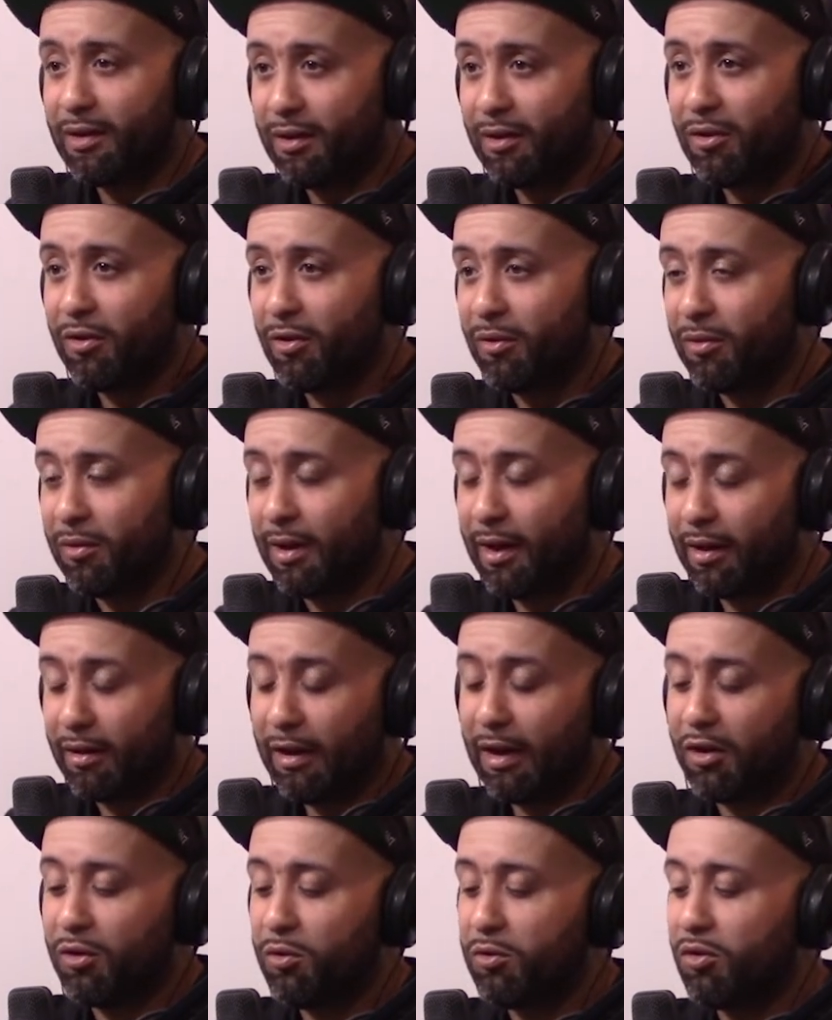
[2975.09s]
So like
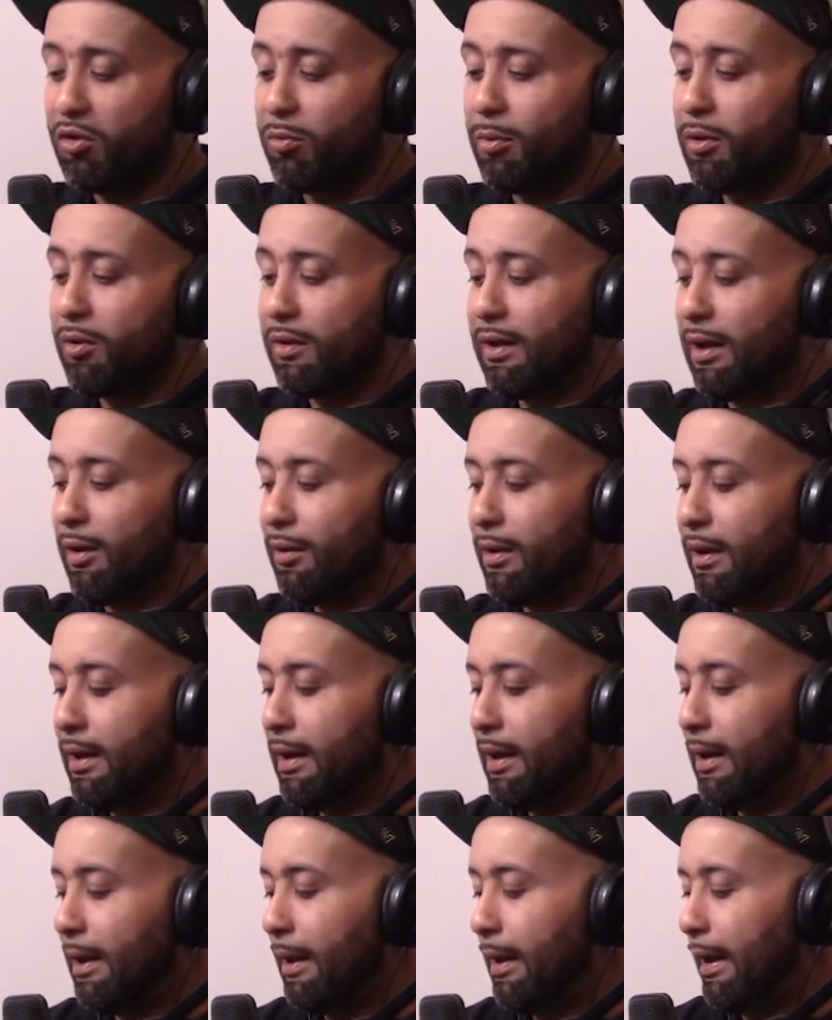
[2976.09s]
like you just spoke now,
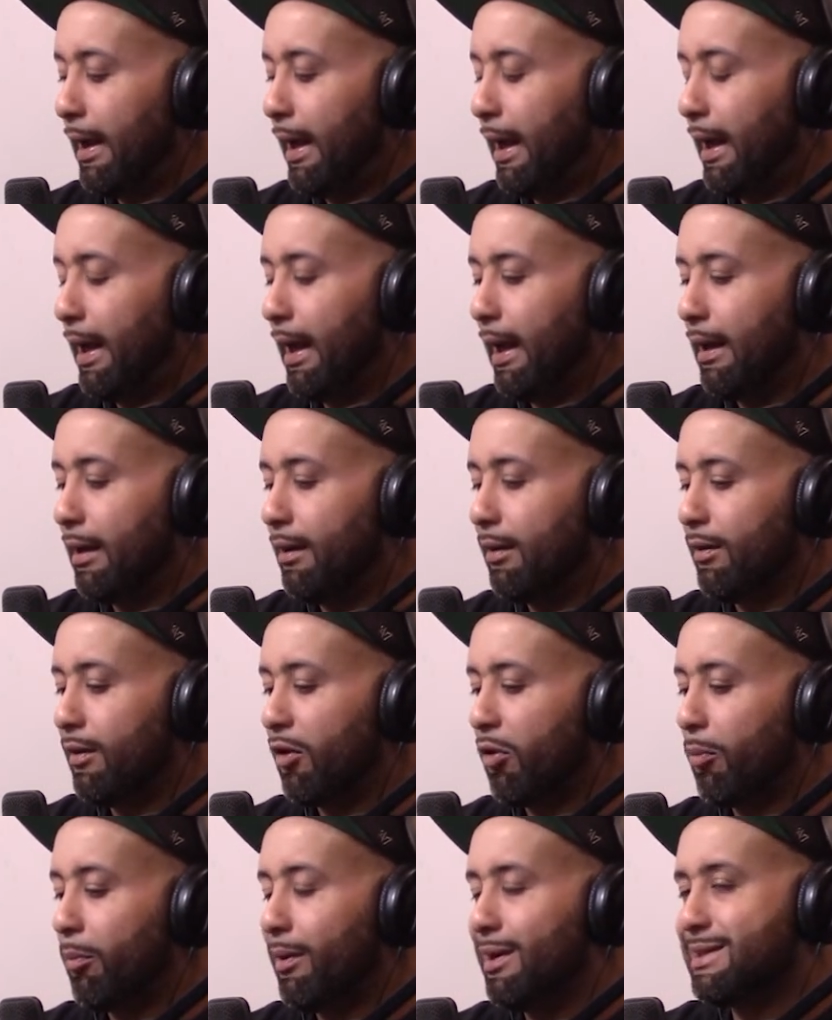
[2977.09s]
and
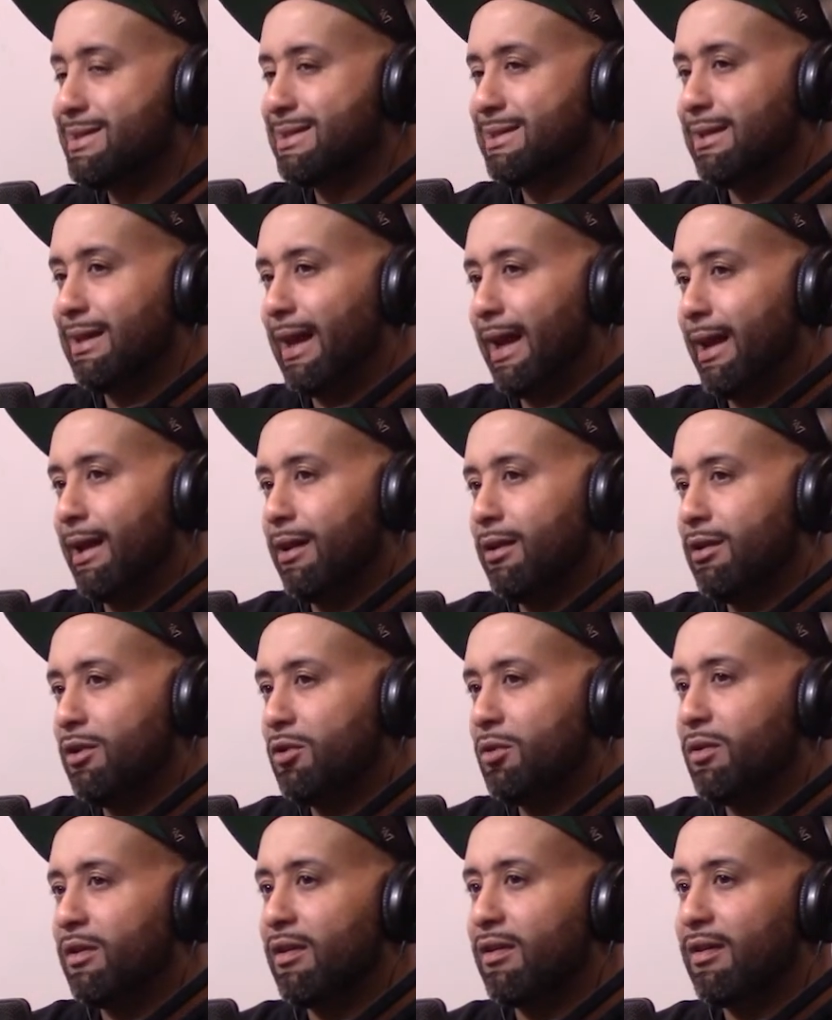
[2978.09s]
this person likened it to
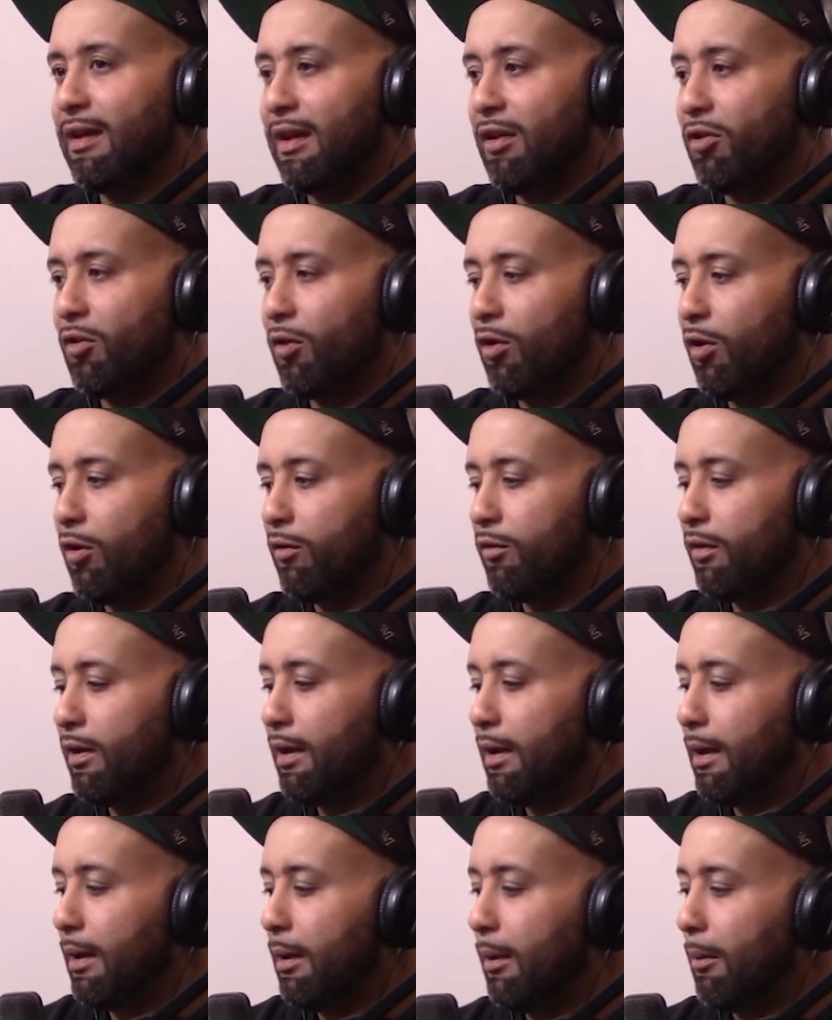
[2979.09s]
the sense of
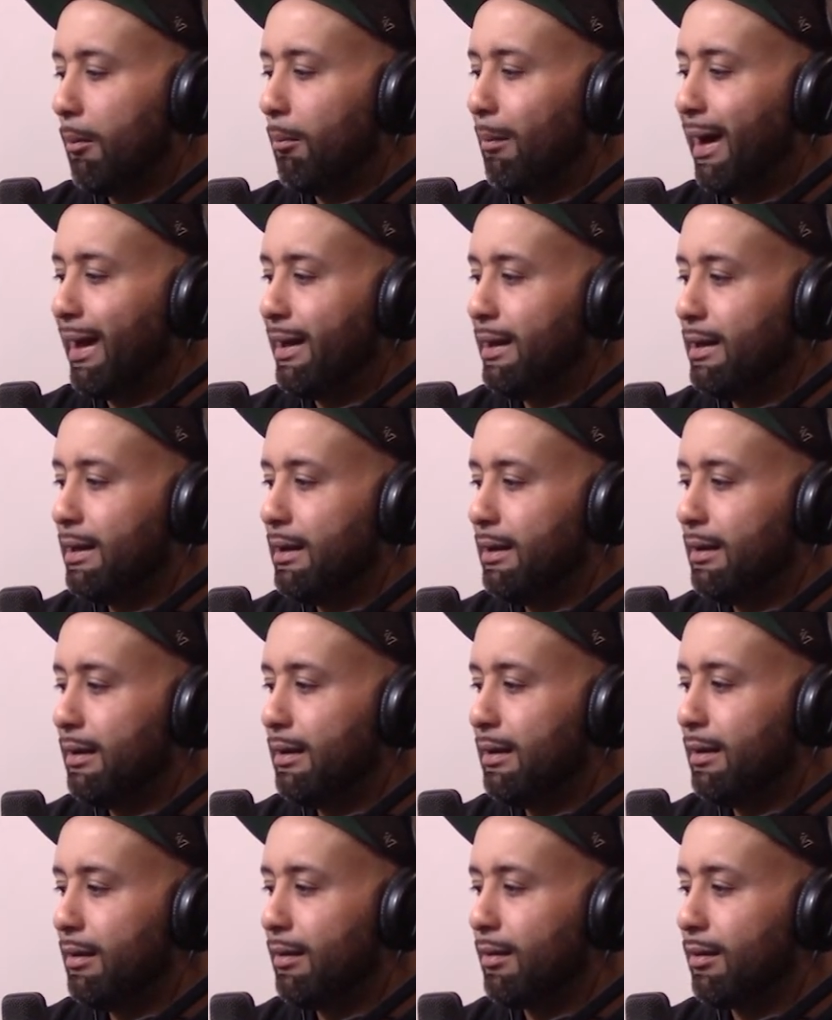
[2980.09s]
money
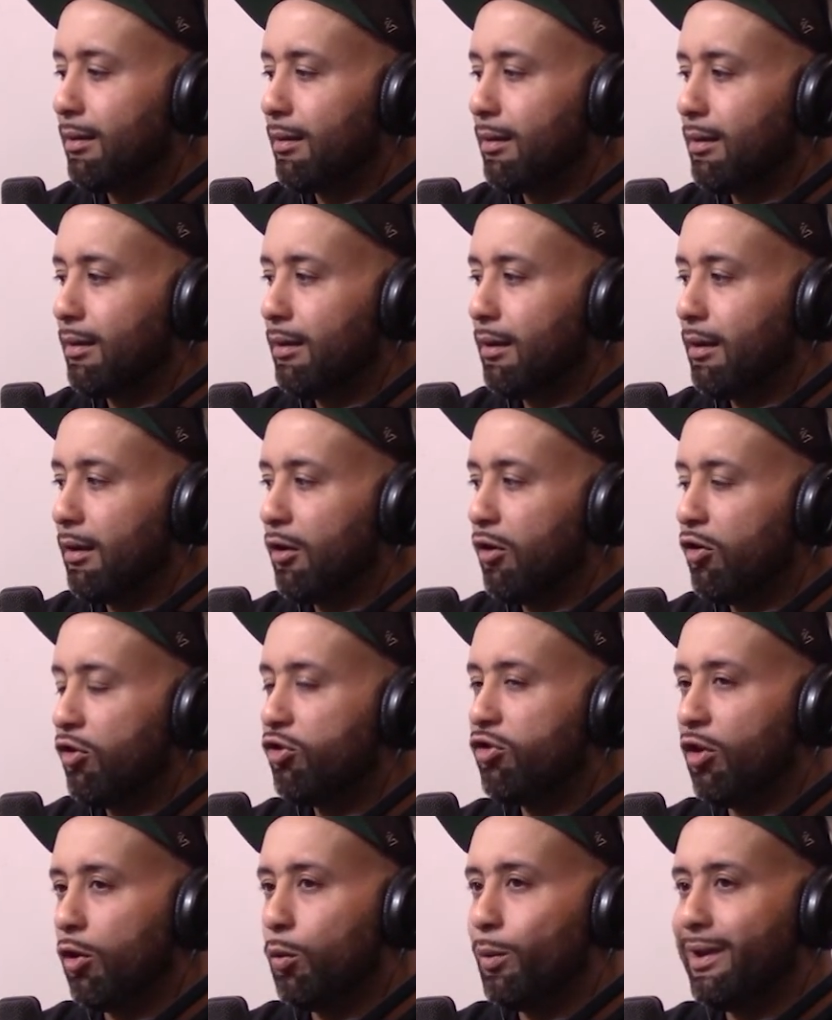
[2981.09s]
is
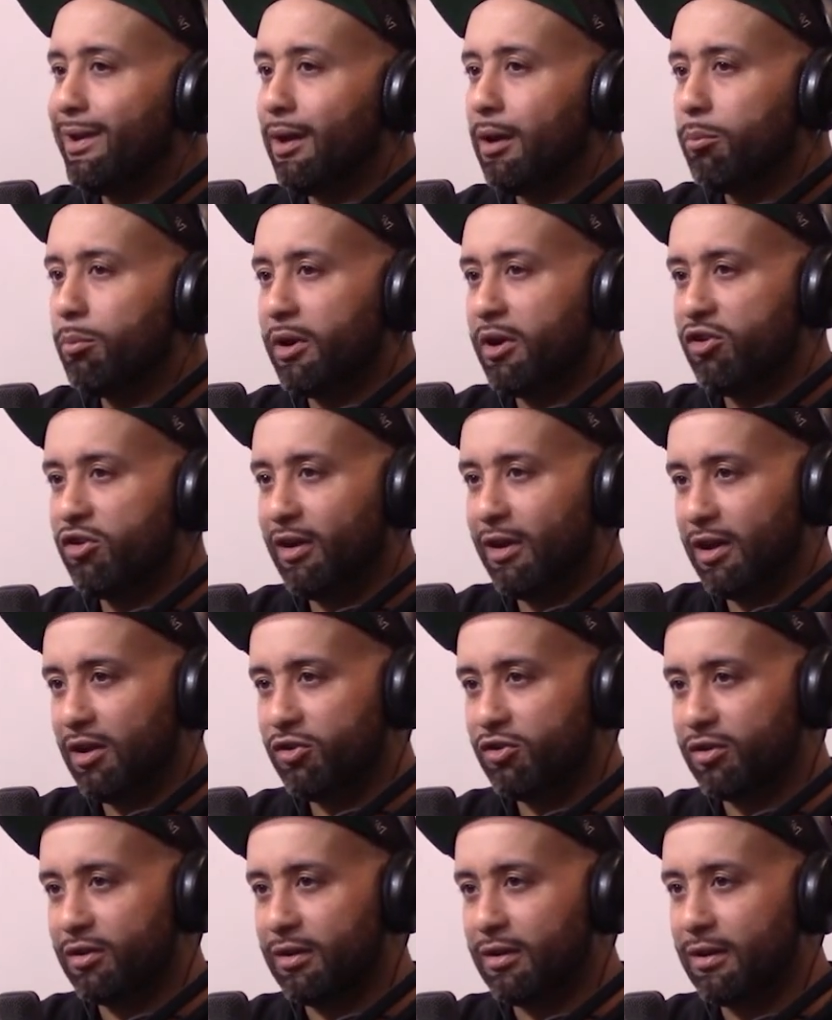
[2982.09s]
showing
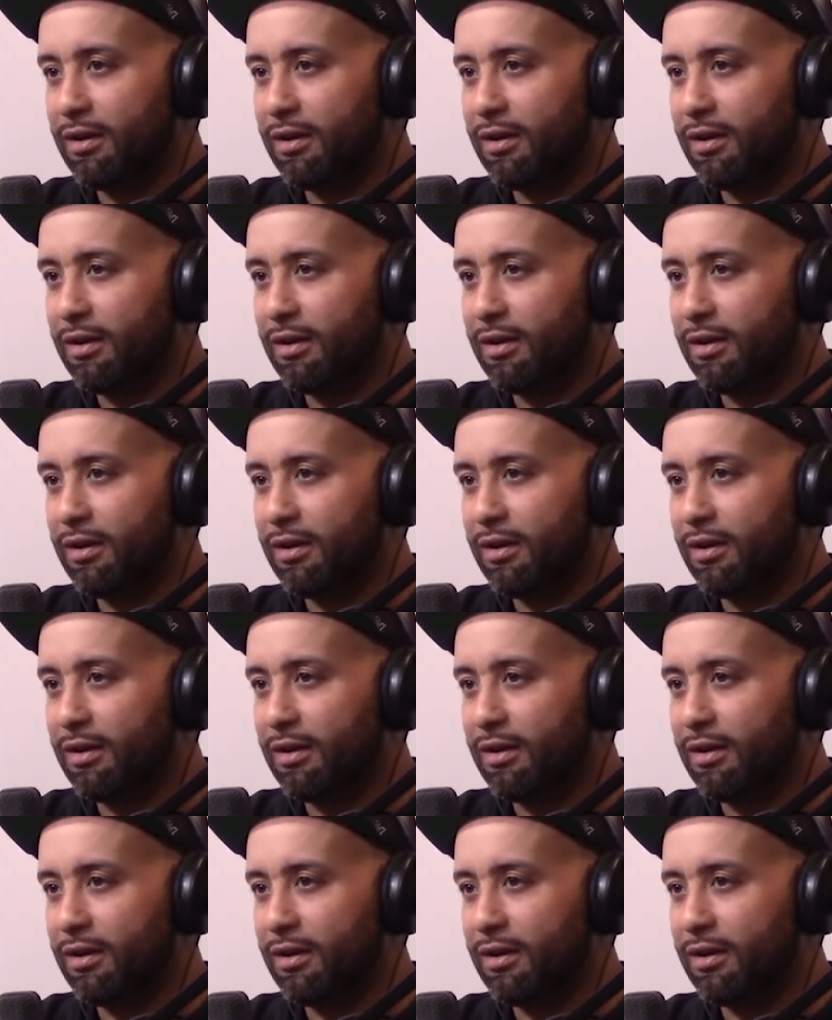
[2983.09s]
appreciation.